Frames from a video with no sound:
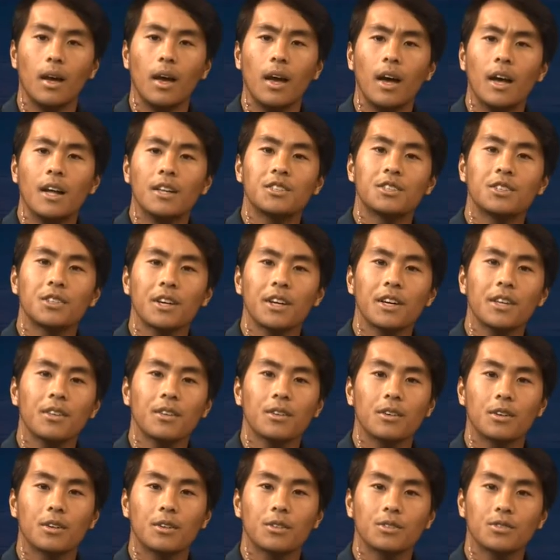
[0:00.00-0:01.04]
Today, the
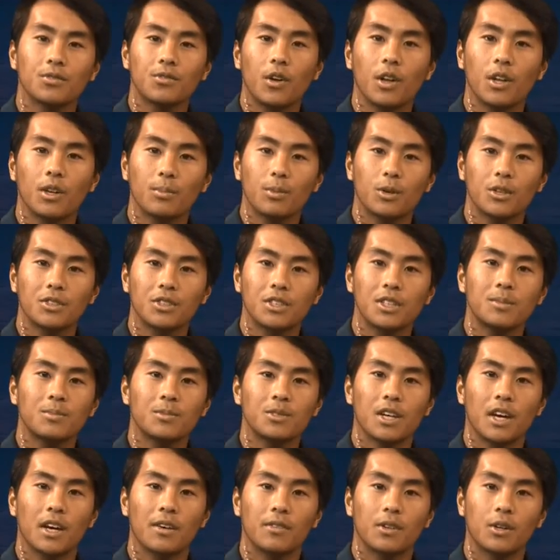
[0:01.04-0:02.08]
girls' volleyball team is
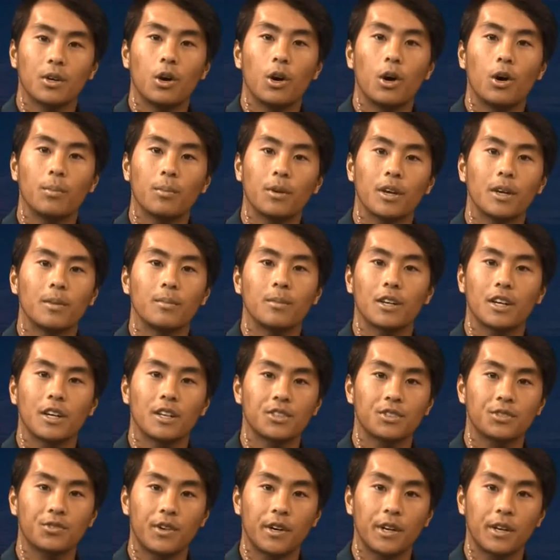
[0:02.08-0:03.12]
having a home game against
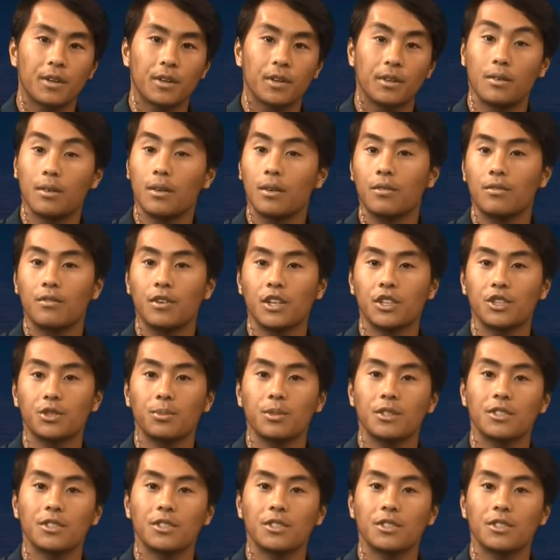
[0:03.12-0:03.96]
Franklin. Freshmen is